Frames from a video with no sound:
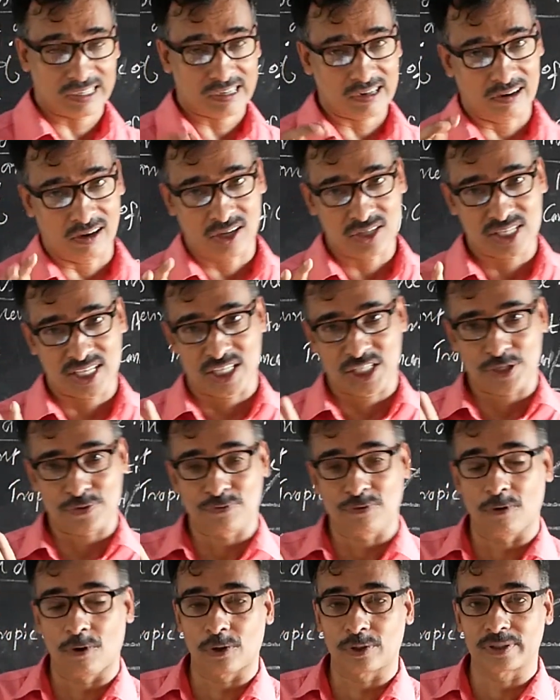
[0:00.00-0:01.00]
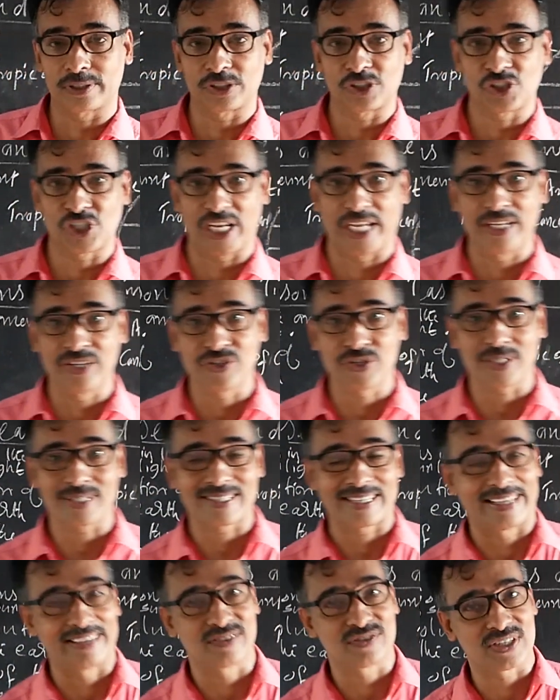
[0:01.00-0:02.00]
causes for the
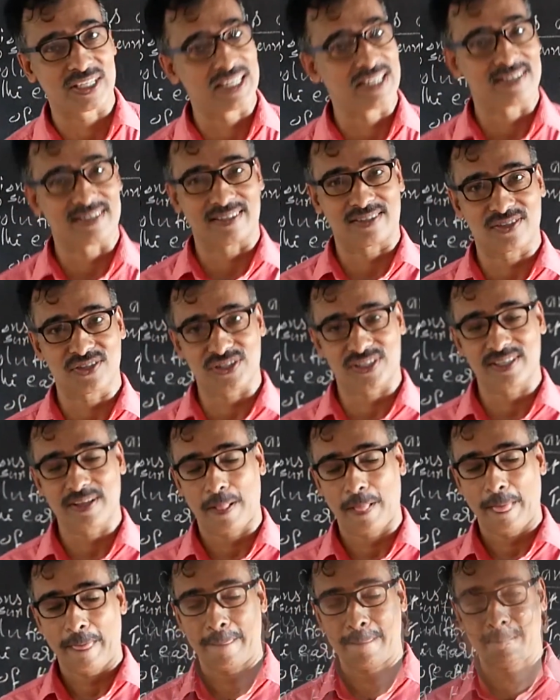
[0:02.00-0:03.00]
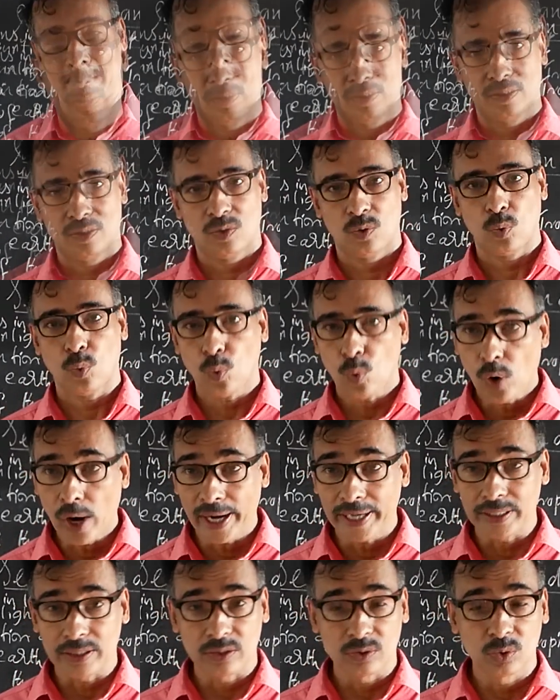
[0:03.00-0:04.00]
changes in seasons.
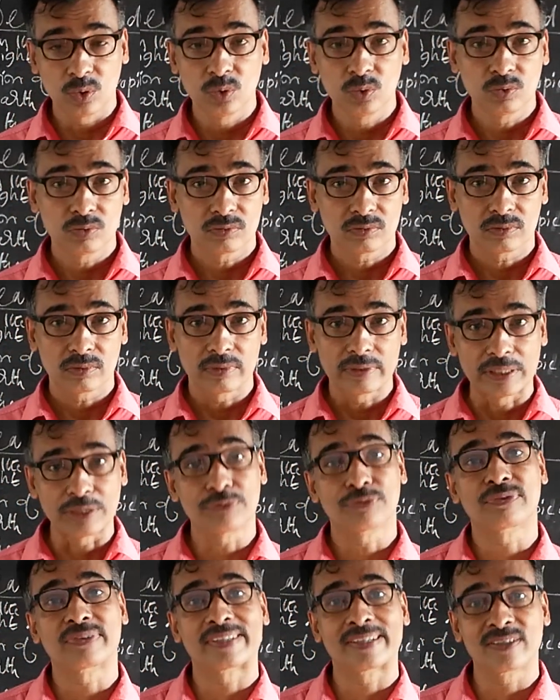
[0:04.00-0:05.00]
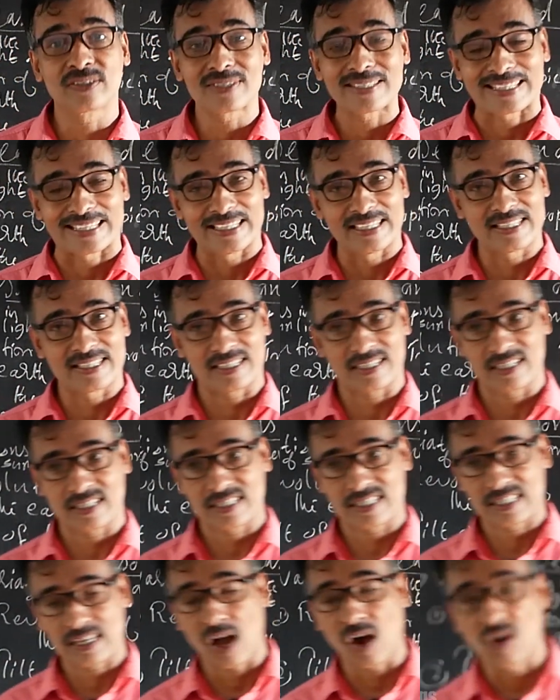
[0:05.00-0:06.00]
Why do different
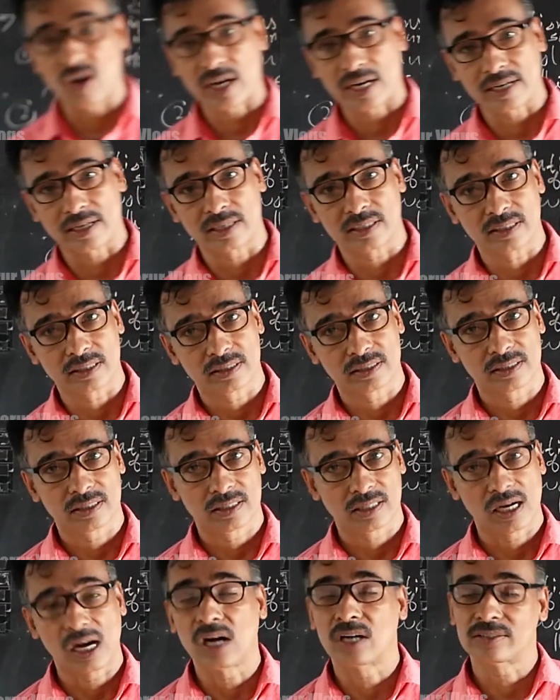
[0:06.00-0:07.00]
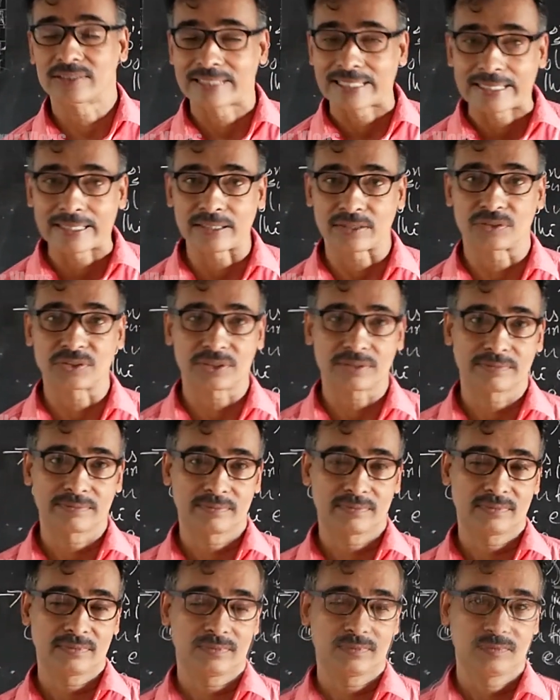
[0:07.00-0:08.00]
seasons occur on the earth?
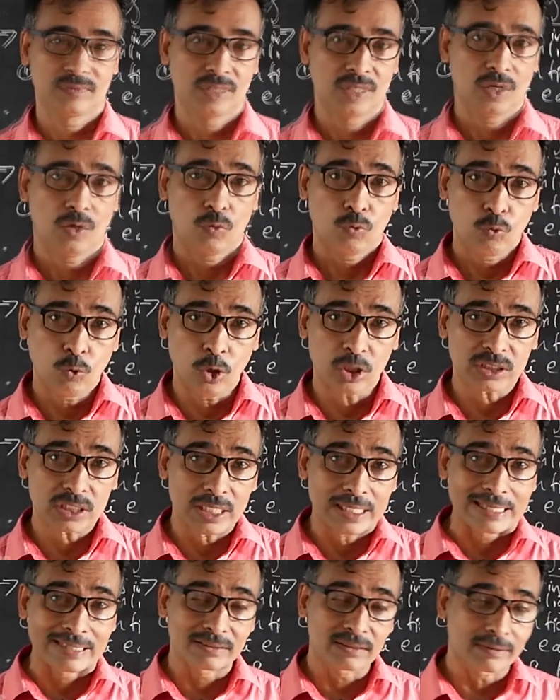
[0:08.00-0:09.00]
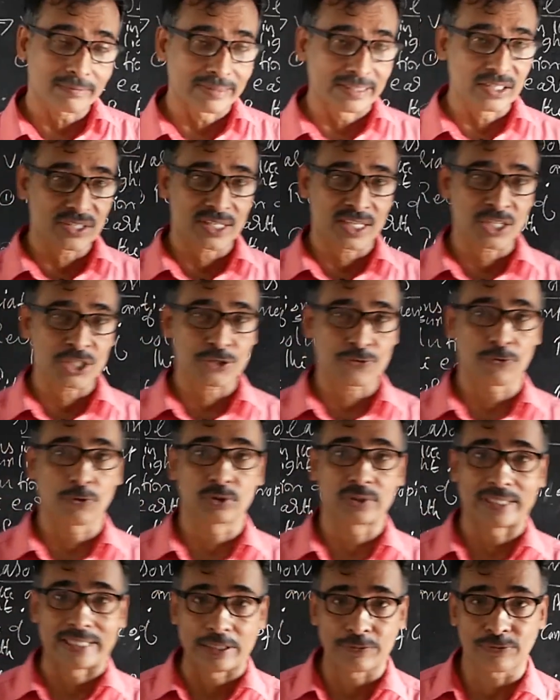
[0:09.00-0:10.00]
What are the reasons for
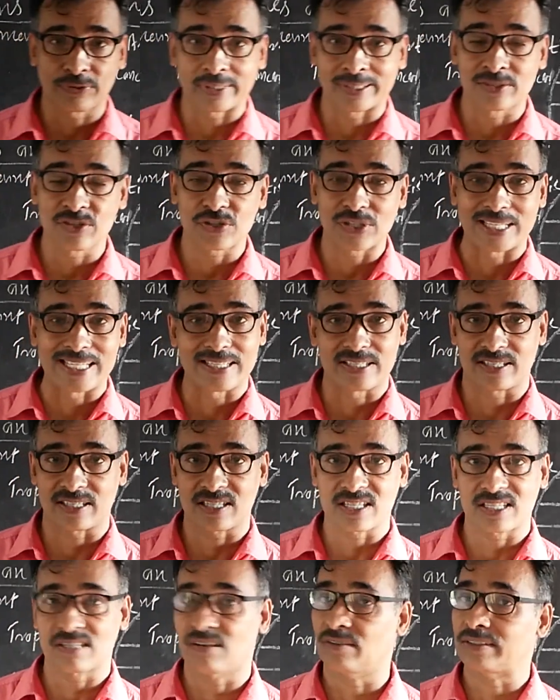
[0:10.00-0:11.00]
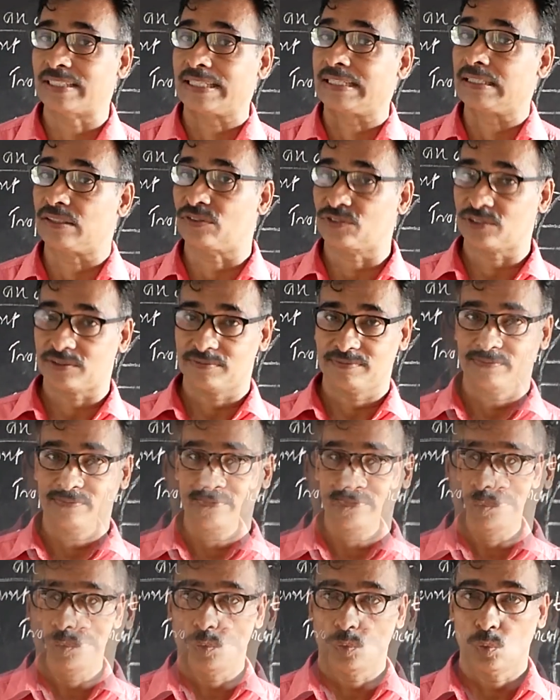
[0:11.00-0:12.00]
the different seasons on the earth?
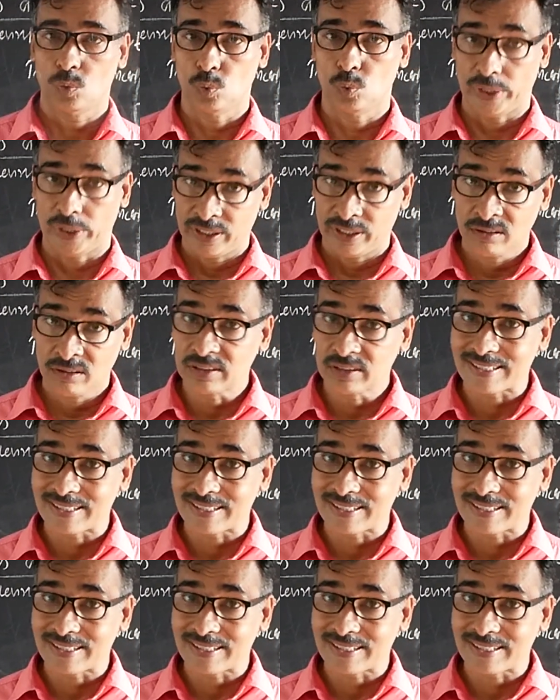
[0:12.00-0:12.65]
We know the